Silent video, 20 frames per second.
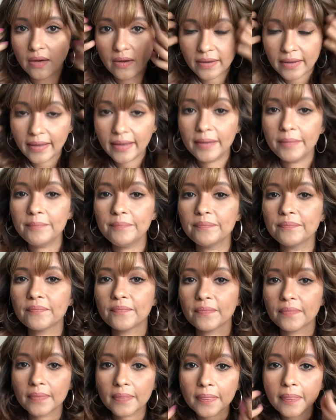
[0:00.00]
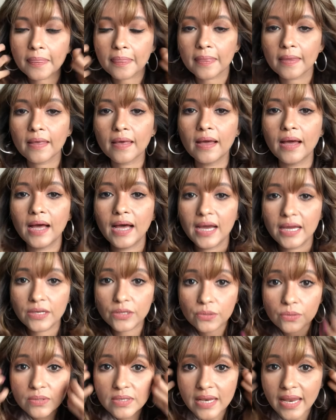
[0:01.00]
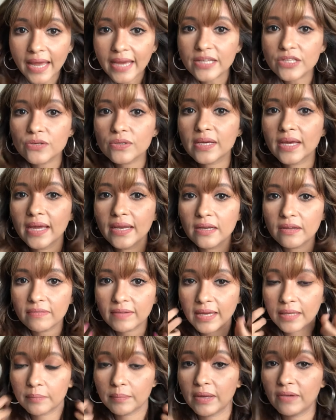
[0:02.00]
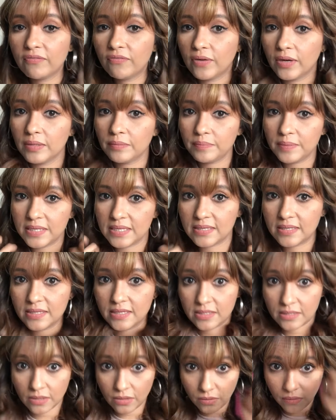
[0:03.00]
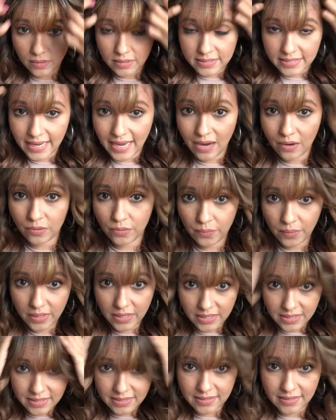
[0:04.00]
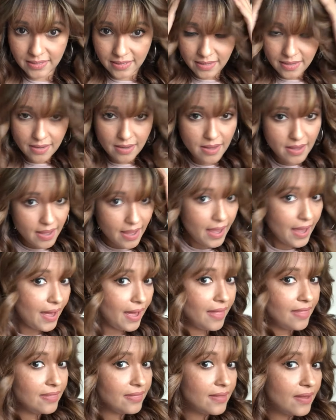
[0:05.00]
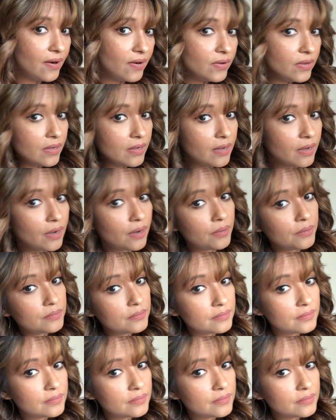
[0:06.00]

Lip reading: Okay? I do like to kind of get my front pieces curled outwards. And there you go.